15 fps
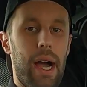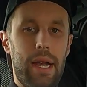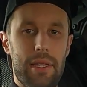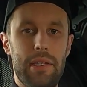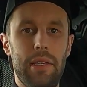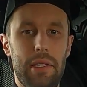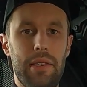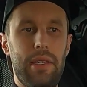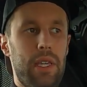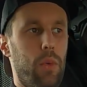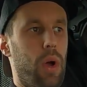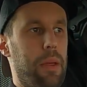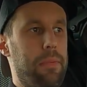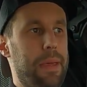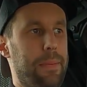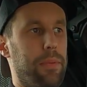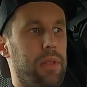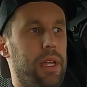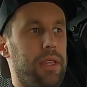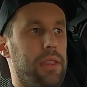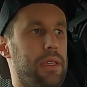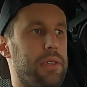I honestly see why people
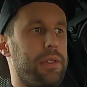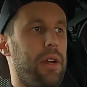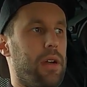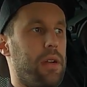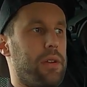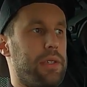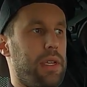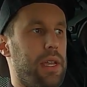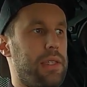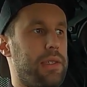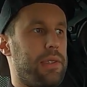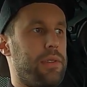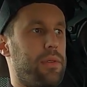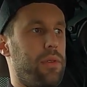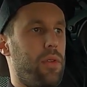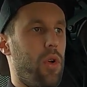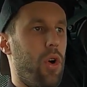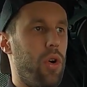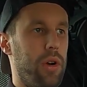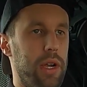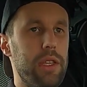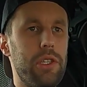like these cars. It's
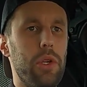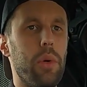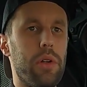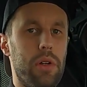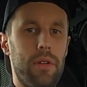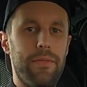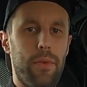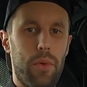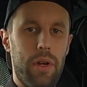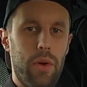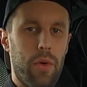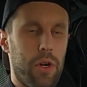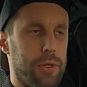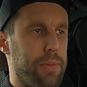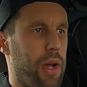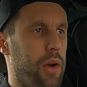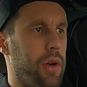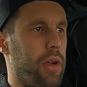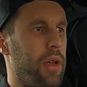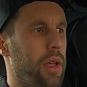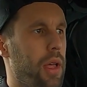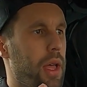only 240
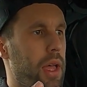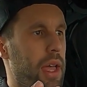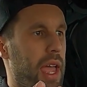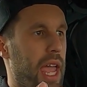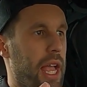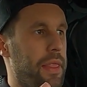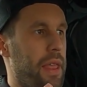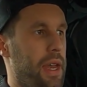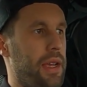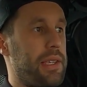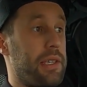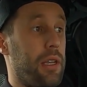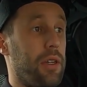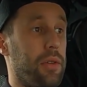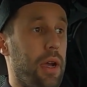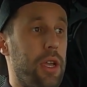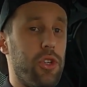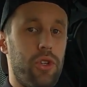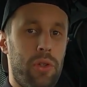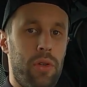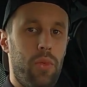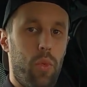horsepower, and that
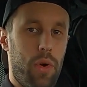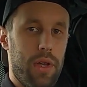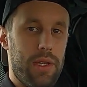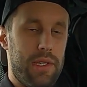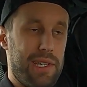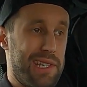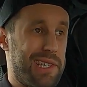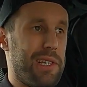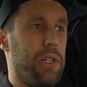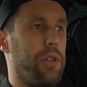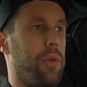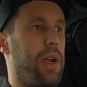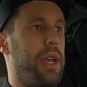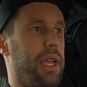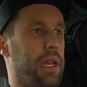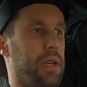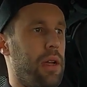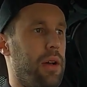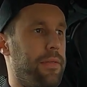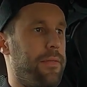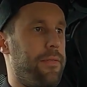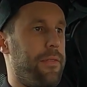acceleration was exhilarating
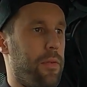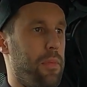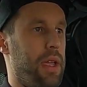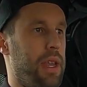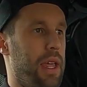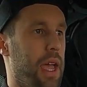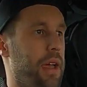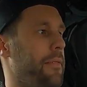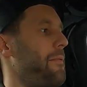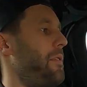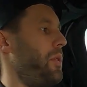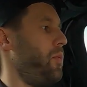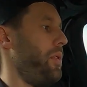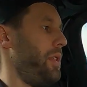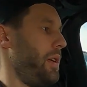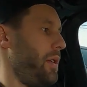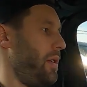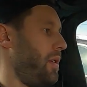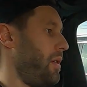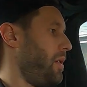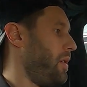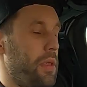enough for me to have fun with
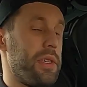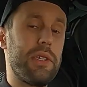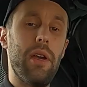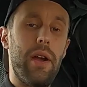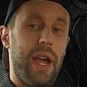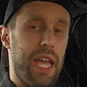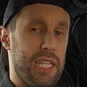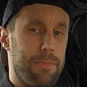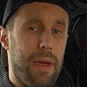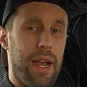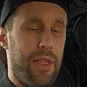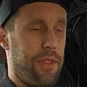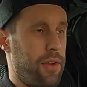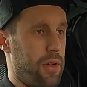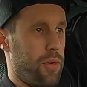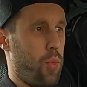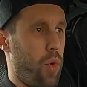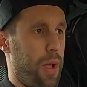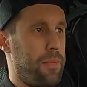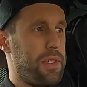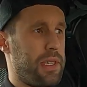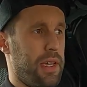it. This car has been on their
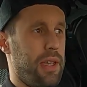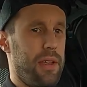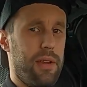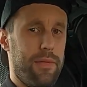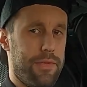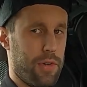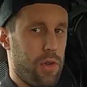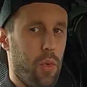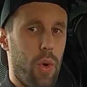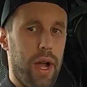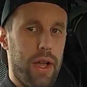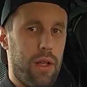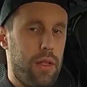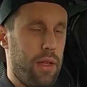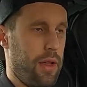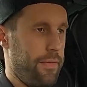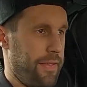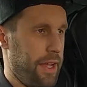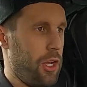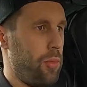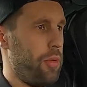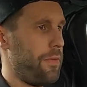website for a while,
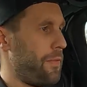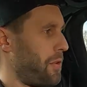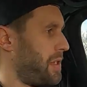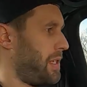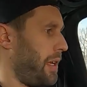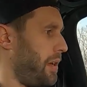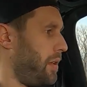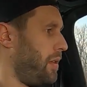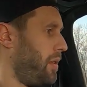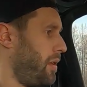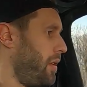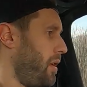available for sale.